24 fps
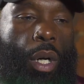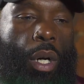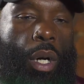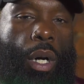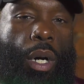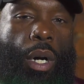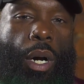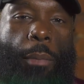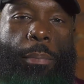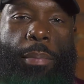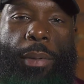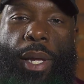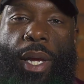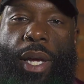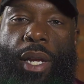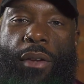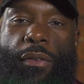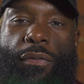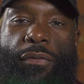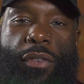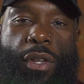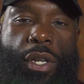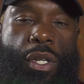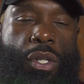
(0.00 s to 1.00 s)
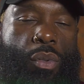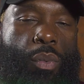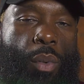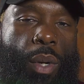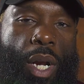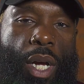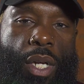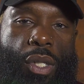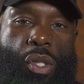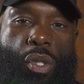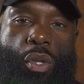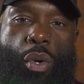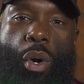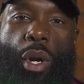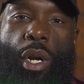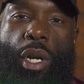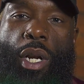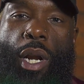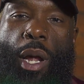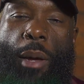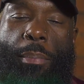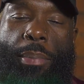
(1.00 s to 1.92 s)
I plan to finish what I started.